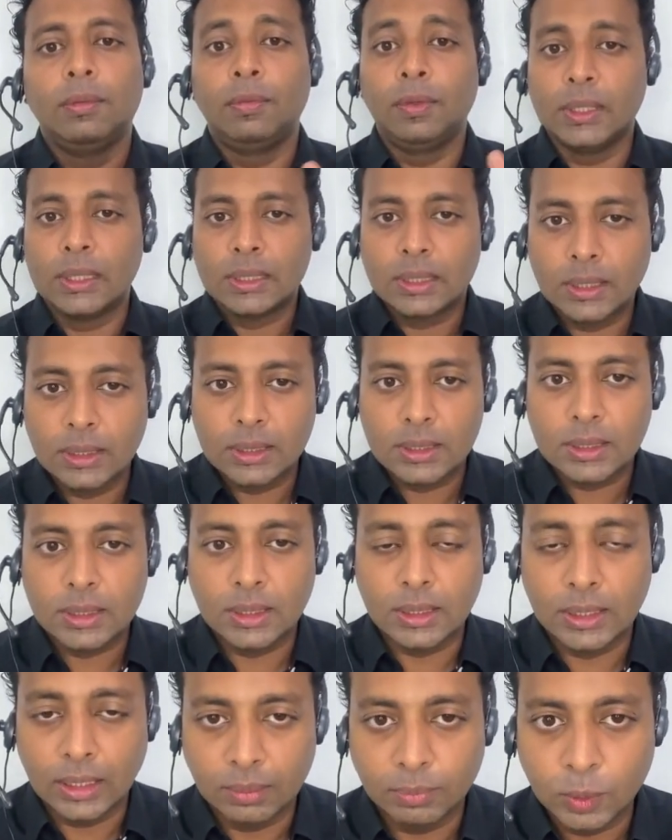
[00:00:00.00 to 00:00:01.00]

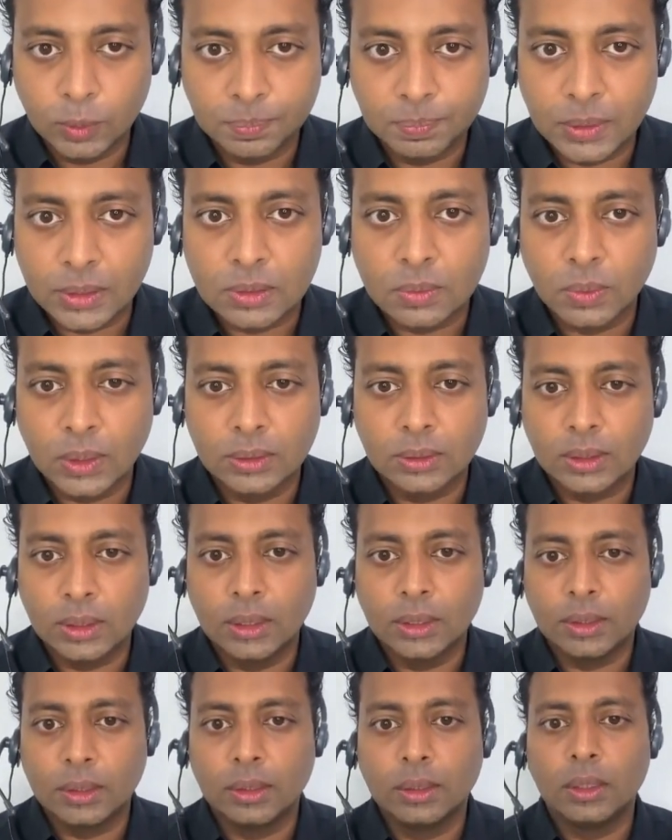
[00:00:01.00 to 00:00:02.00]
versus the WP's one
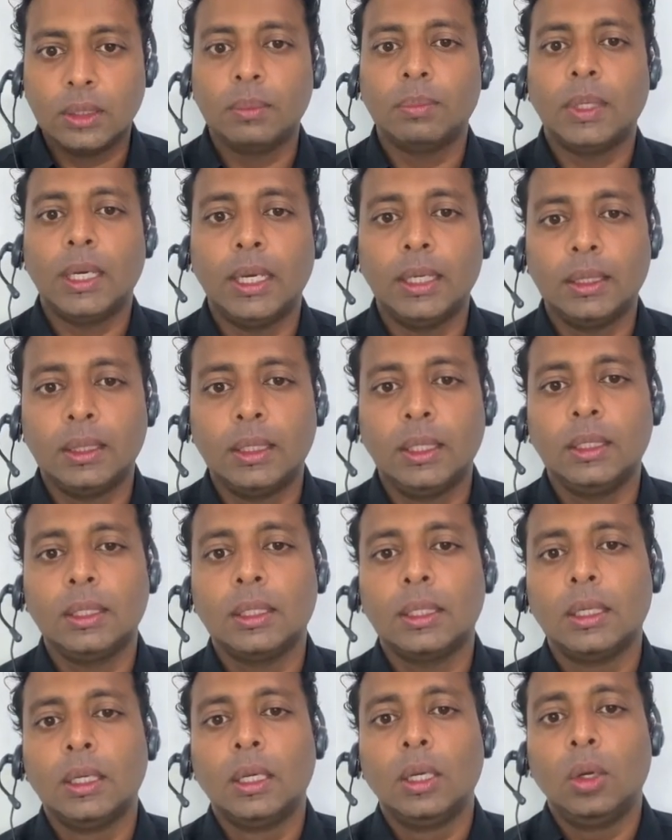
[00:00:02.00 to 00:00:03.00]
relationship I
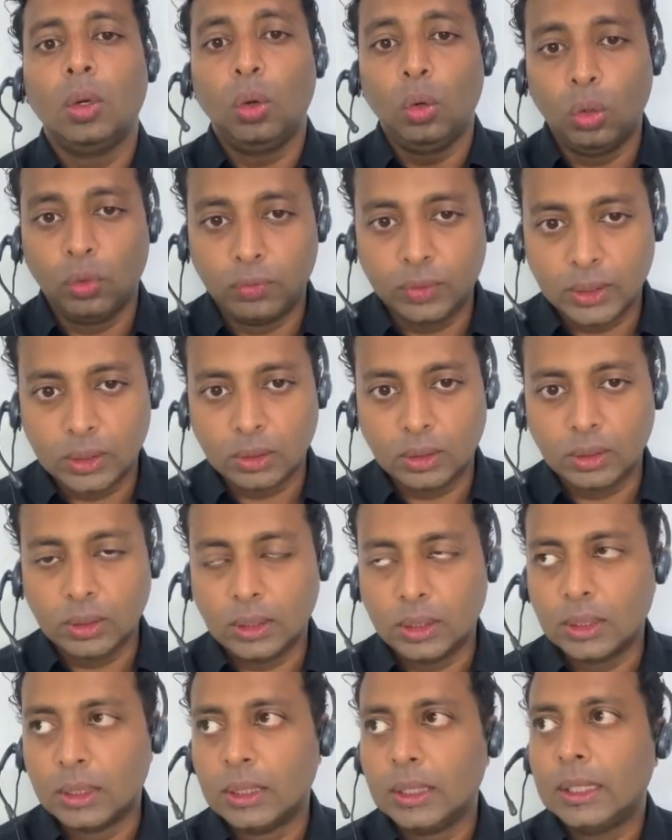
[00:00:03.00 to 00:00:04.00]
think
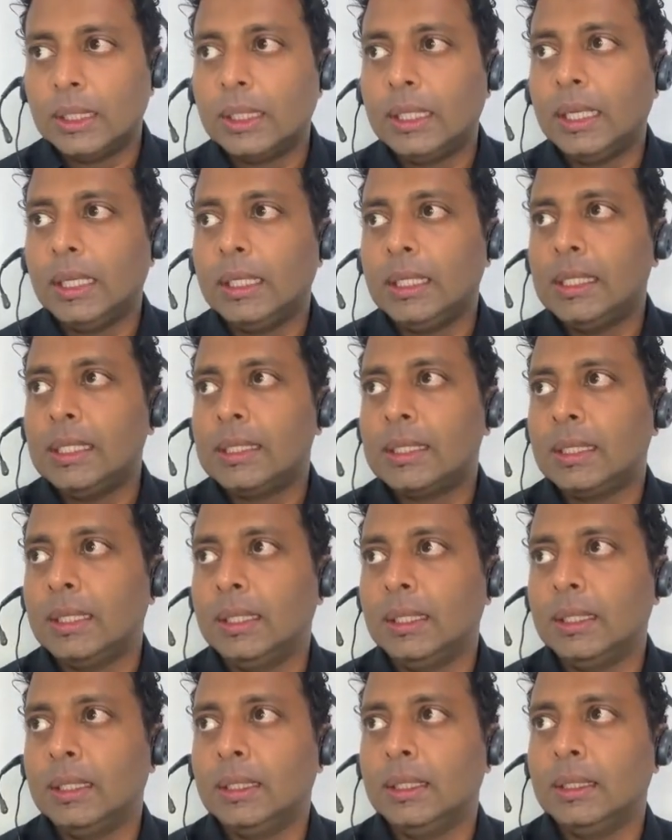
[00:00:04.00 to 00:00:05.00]
overall there is
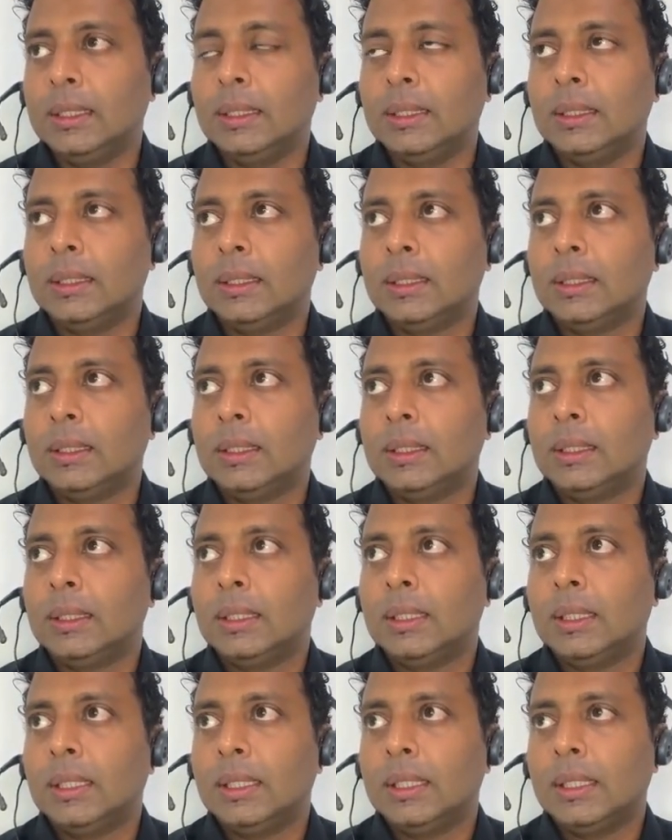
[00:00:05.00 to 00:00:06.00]
a
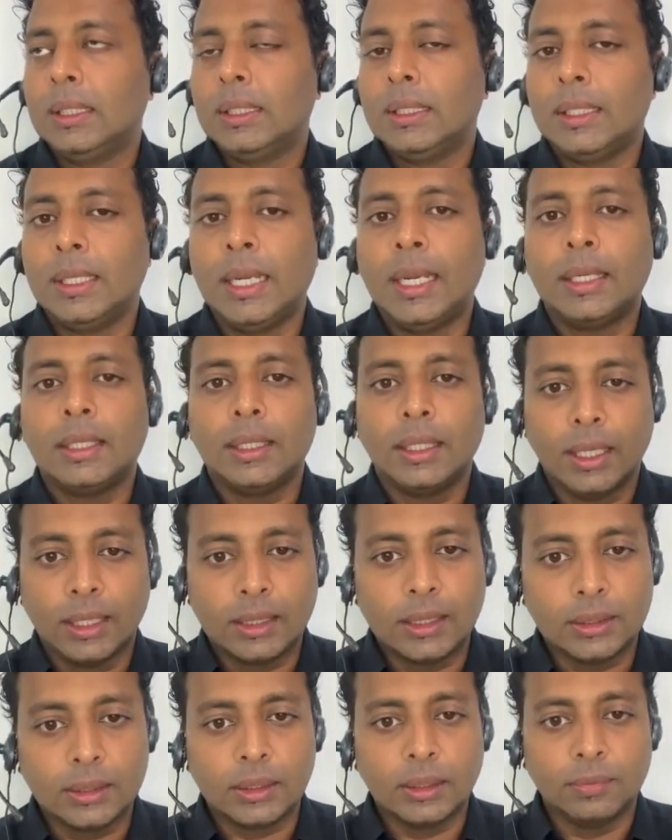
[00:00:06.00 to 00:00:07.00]
net
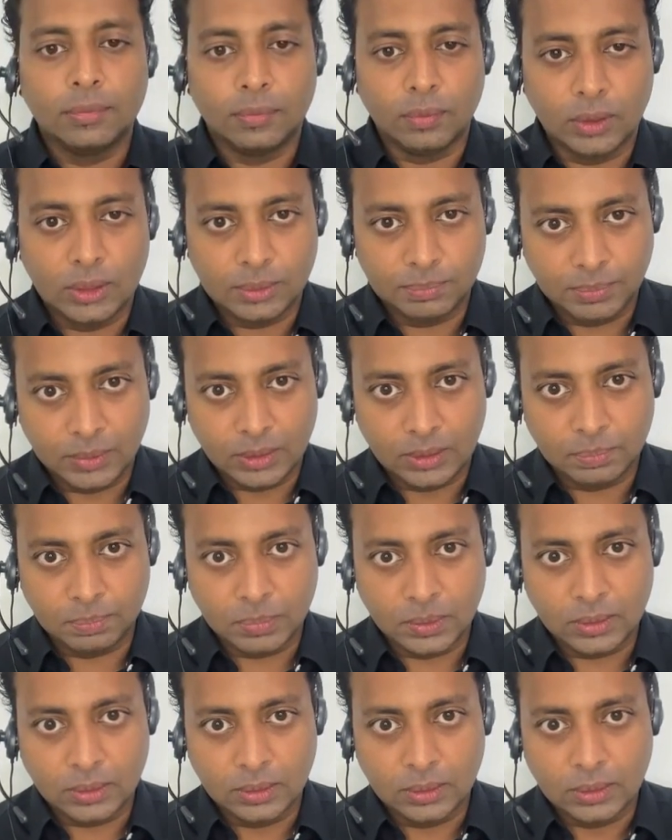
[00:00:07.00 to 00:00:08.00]
negative for the
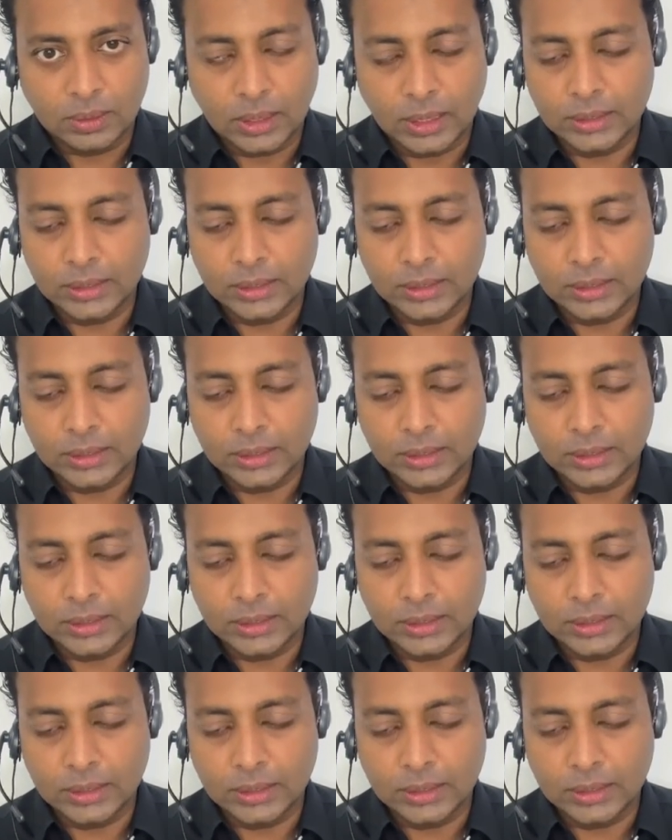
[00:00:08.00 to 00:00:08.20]
PAP.